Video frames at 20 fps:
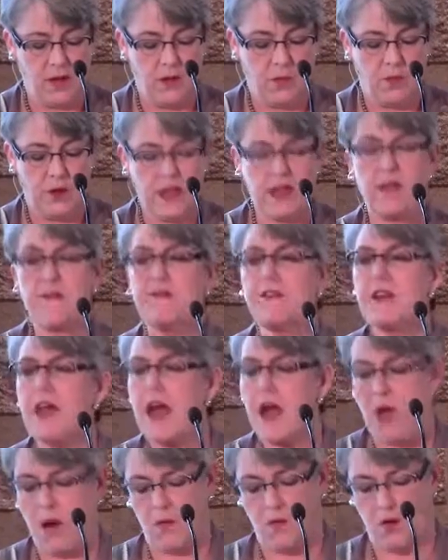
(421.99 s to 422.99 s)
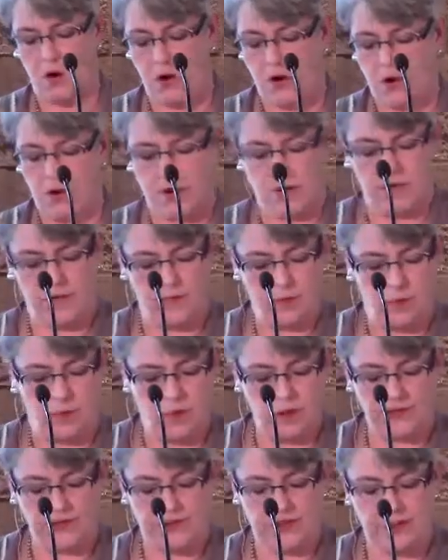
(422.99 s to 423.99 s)
we have now earned
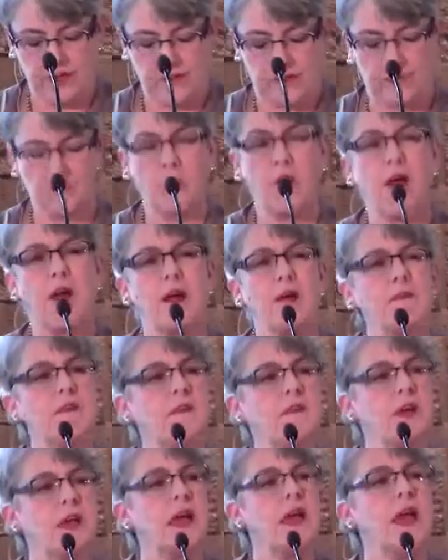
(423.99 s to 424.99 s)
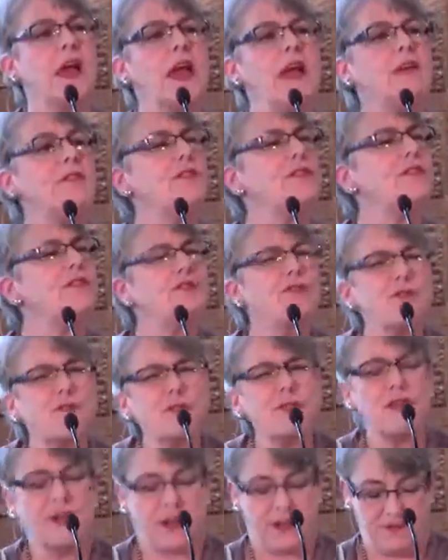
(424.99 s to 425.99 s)
what she describes as
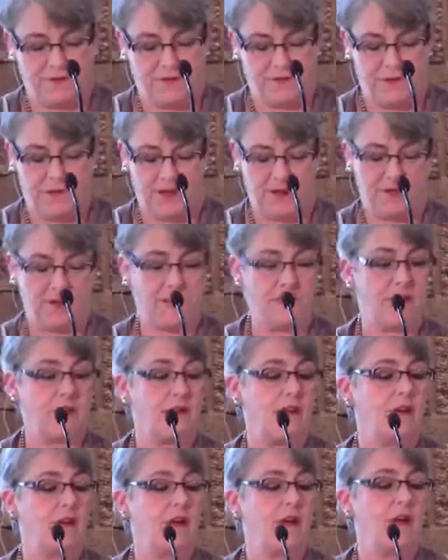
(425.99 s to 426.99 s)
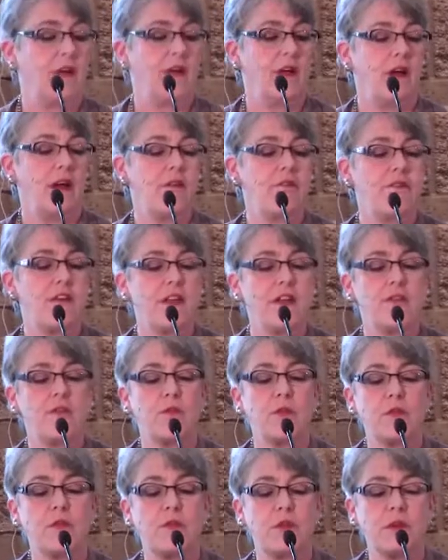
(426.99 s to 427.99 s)
enduring faith, a faith
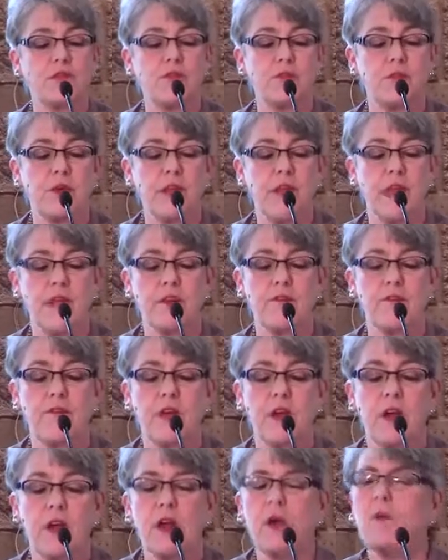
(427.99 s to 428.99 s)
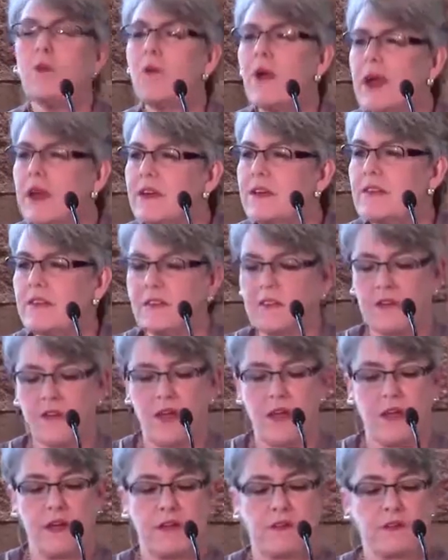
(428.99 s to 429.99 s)
with which we have
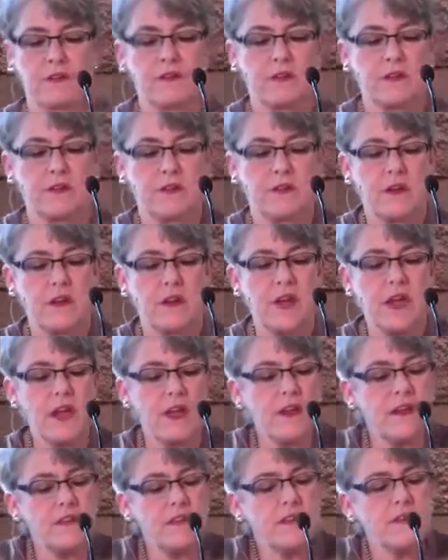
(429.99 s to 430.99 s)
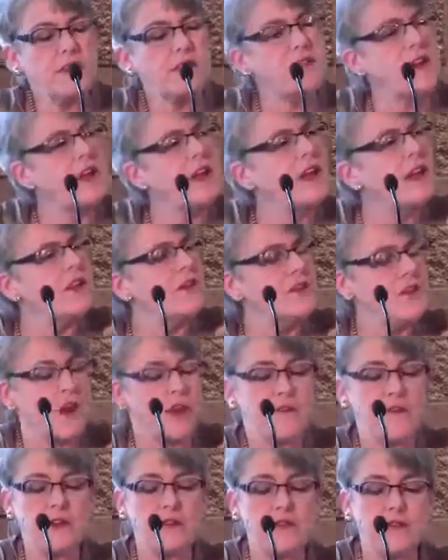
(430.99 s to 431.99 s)
reconciled. And in the stage
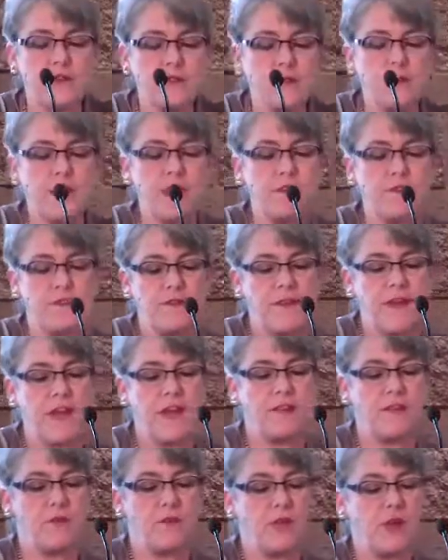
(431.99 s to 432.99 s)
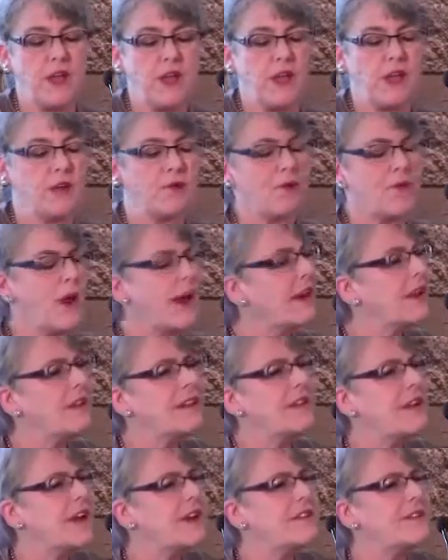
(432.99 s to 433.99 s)
of enduring faith, we can
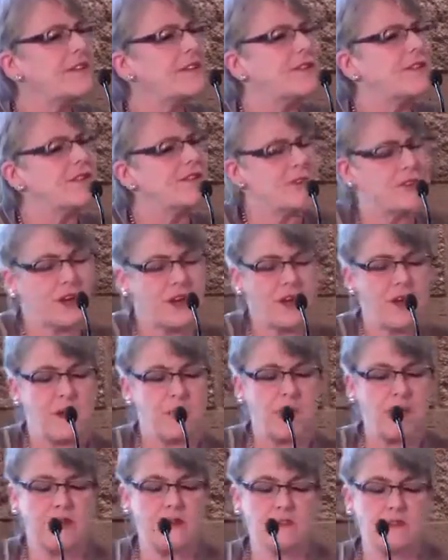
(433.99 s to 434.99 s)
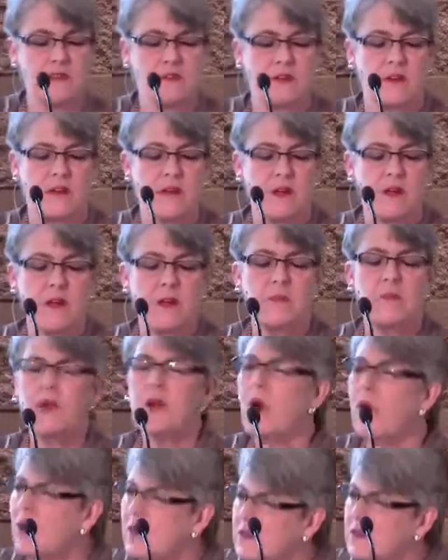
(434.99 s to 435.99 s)
recognize the shortcomings, but
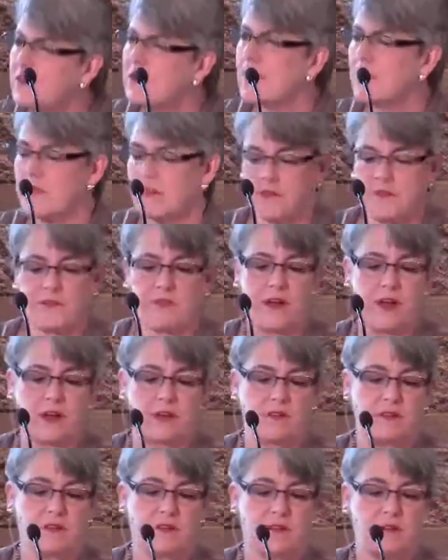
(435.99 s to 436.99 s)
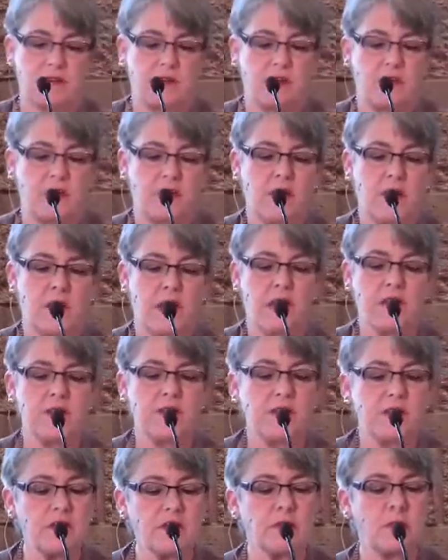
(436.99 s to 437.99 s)
also the strengths. And
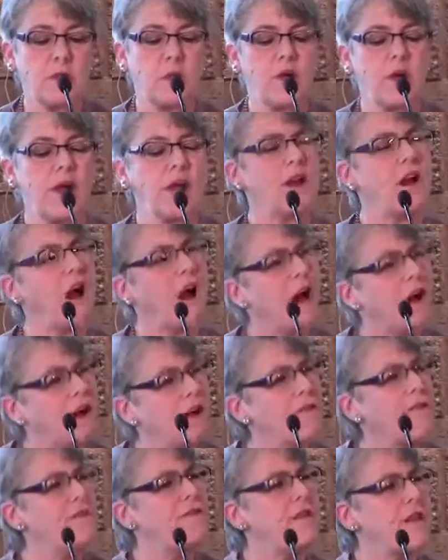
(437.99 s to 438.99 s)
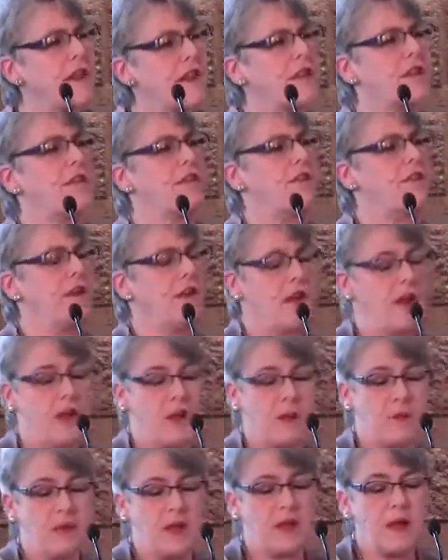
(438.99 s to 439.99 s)
at this point, our faith
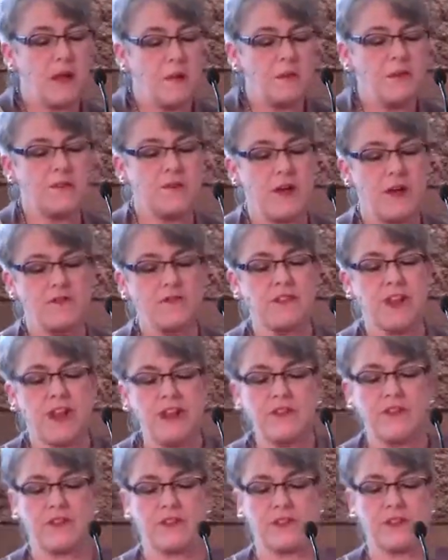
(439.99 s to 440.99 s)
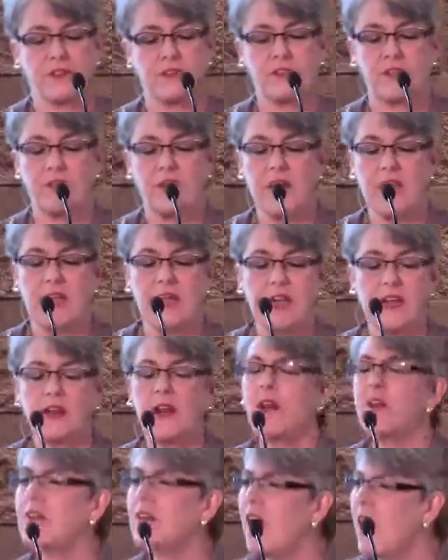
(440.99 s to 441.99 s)
becomes foundational in
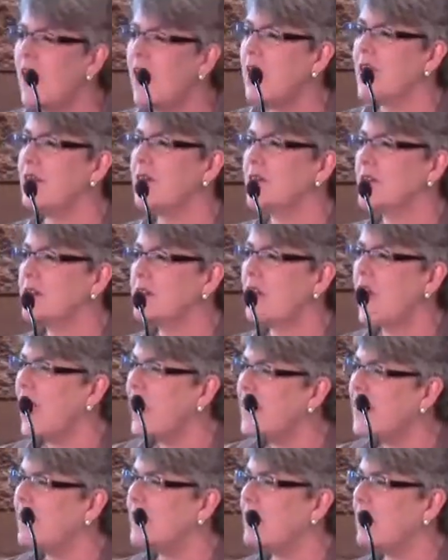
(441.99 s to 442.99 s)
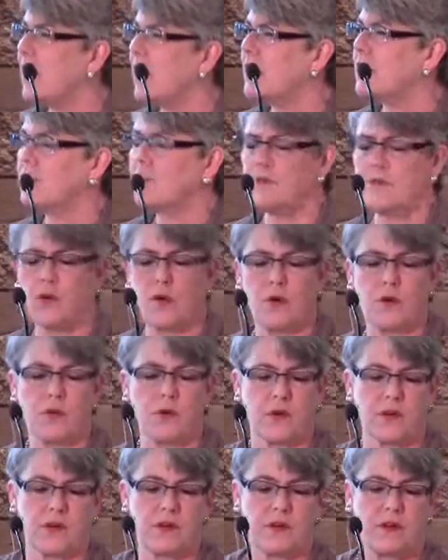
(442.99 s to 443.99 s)
our lives, guiding us
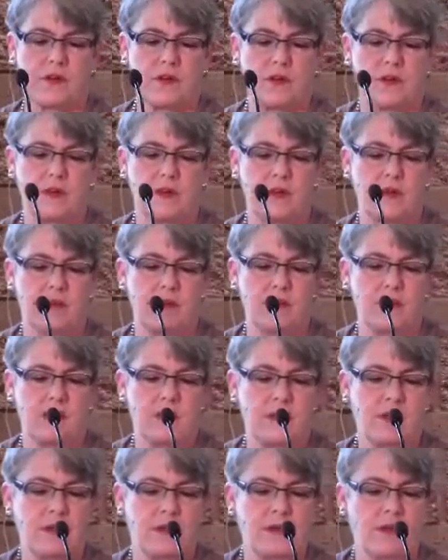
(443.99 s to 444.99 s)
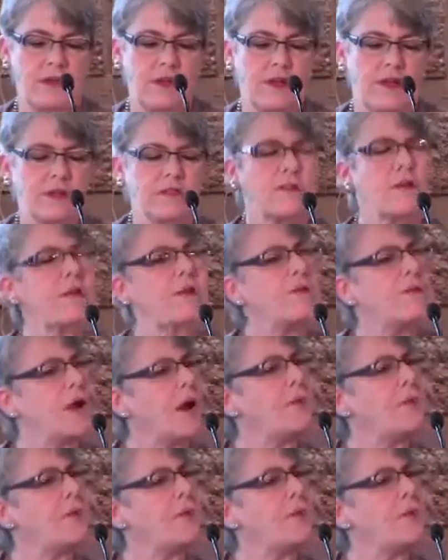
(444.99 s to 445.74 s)
forward. So my